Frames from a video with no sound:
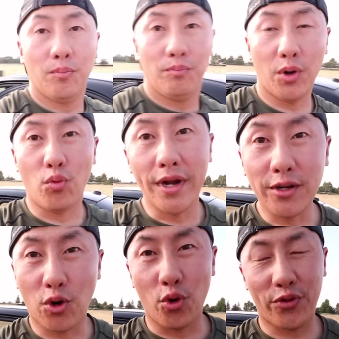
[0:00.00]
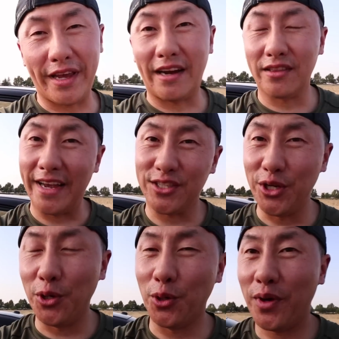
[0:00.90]
But one cool thing I like
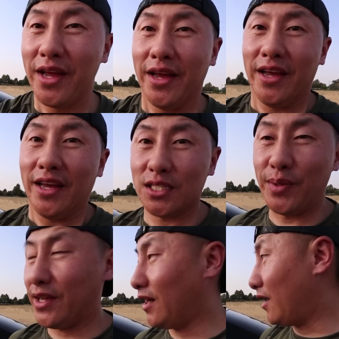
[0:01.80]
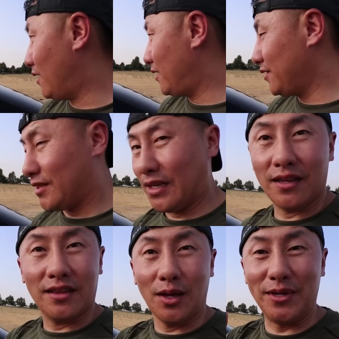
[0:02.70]
too is because,
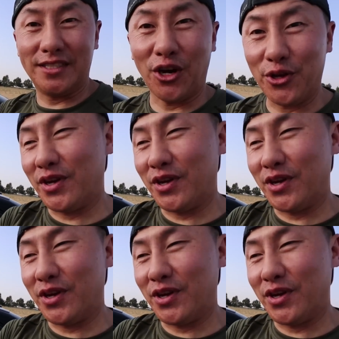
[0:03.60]
let me show you